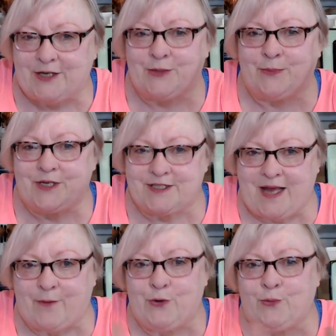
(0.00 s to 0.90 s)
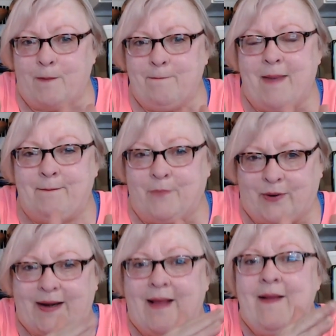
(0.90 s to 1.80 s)
which is how you remember
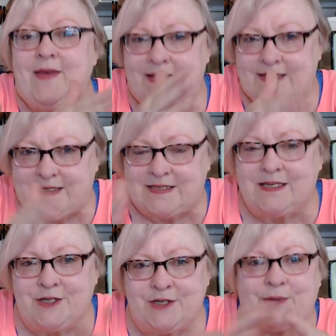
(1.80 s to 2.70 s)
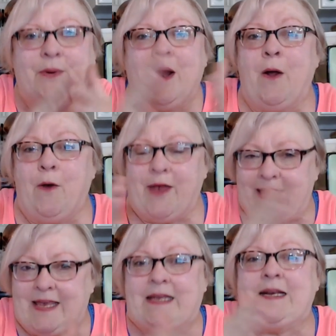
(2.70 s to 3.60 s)
it, in situ,
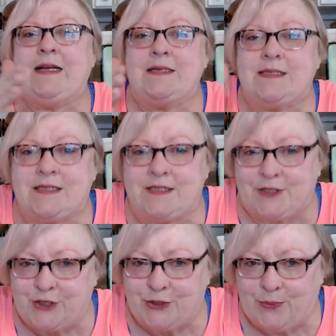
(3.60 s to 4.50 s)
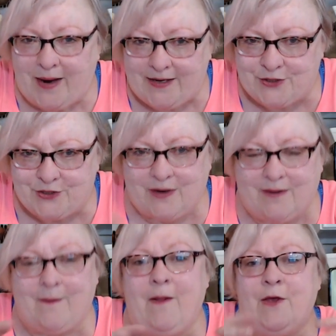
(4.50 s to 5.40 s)
in situation.
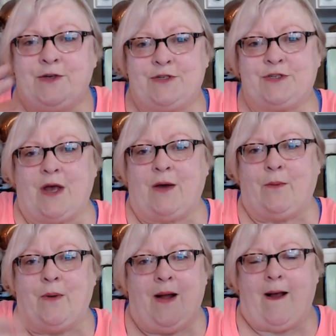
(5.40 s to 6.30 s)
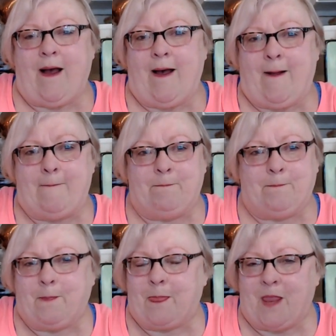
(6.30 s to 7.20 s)
So, um,
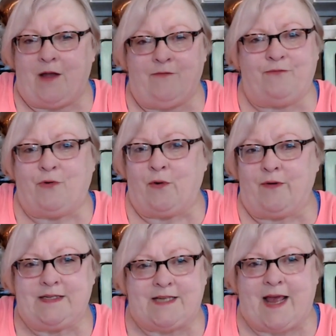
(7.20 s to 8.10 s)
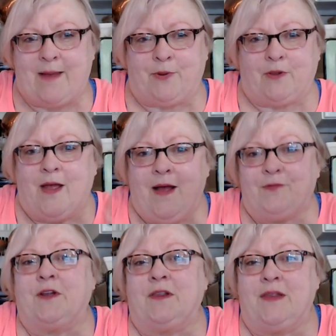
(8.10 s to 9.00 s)
for example,
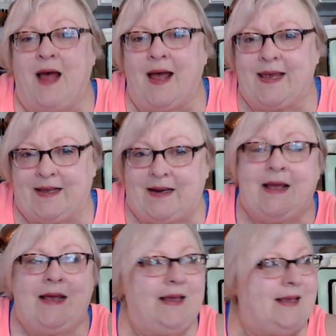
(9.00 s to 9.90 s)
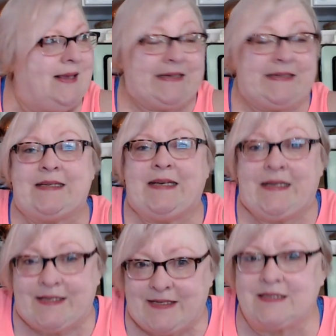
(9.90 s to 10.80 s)
the lion is
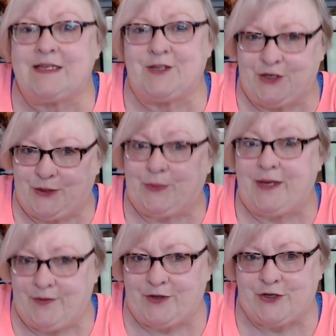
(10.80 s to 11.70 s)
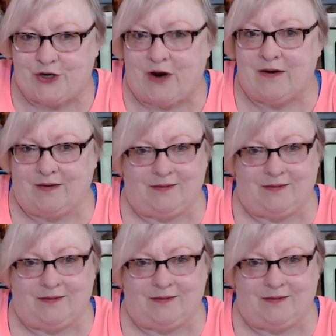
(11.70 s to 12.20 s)
in situ in the jungle,